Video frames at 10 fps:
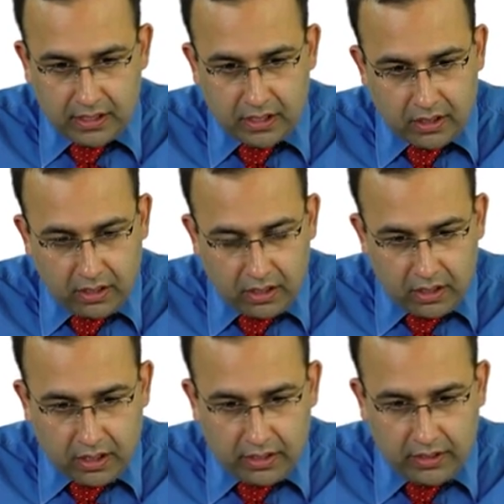in
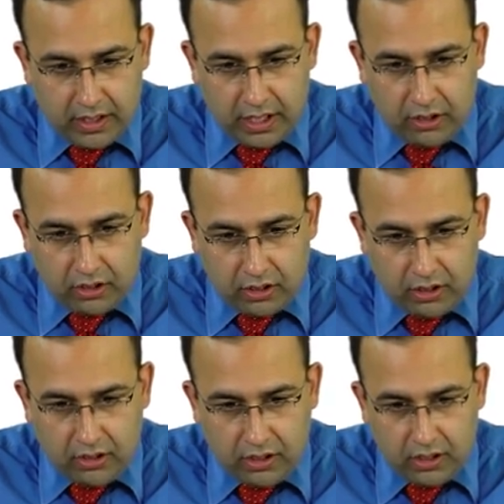dead
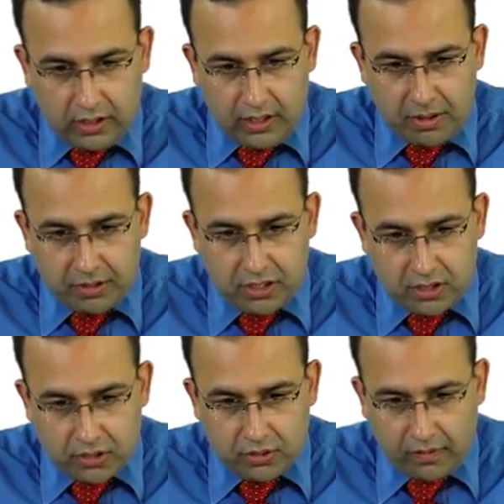or damaged
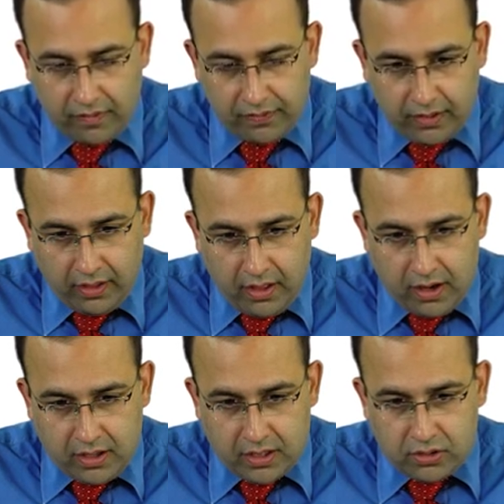tissue.
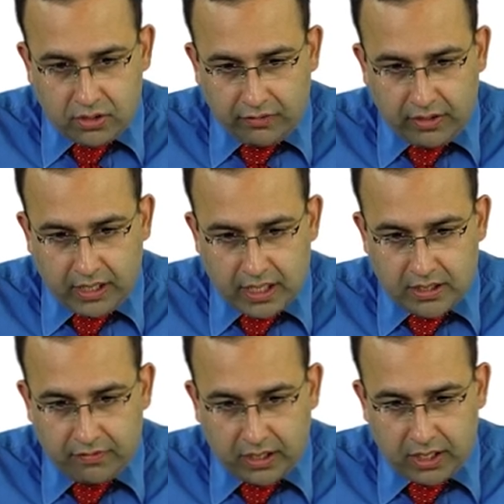Dystrophic
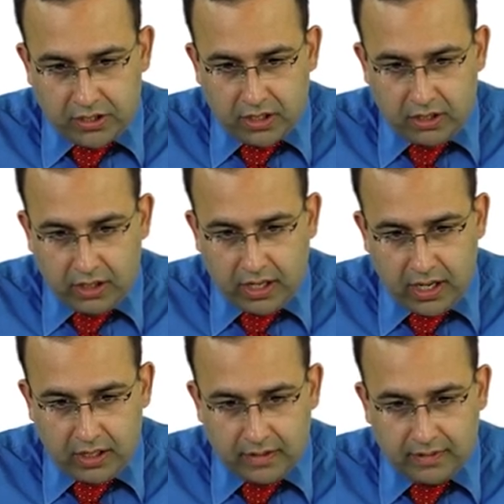calcification,
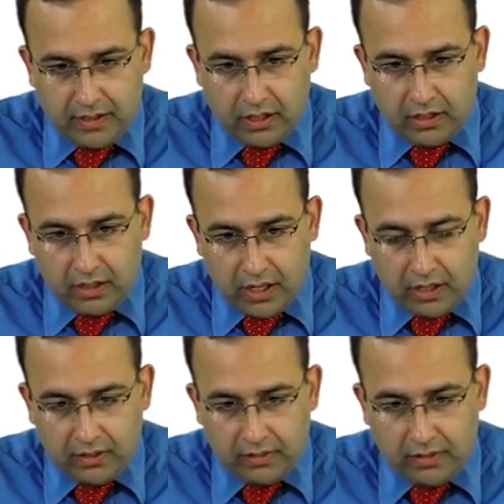it is seen
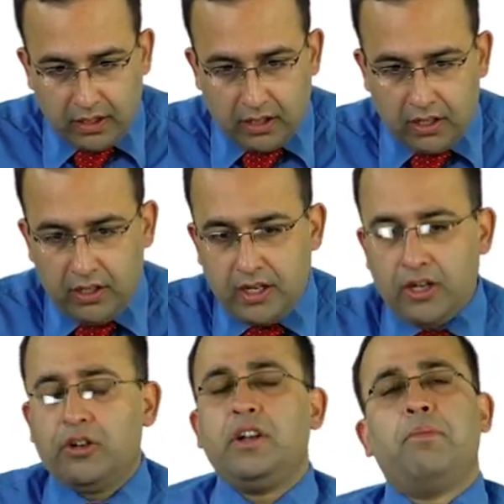in
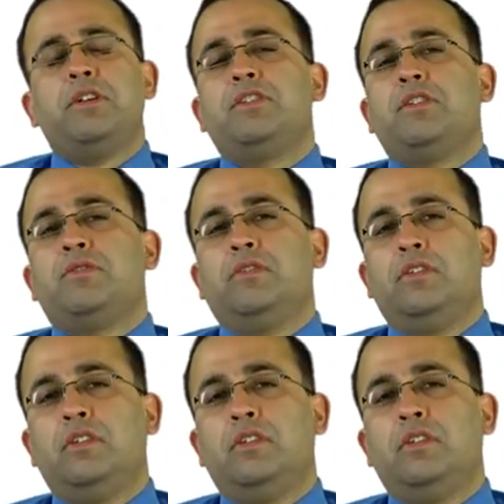dead or damaged tissue.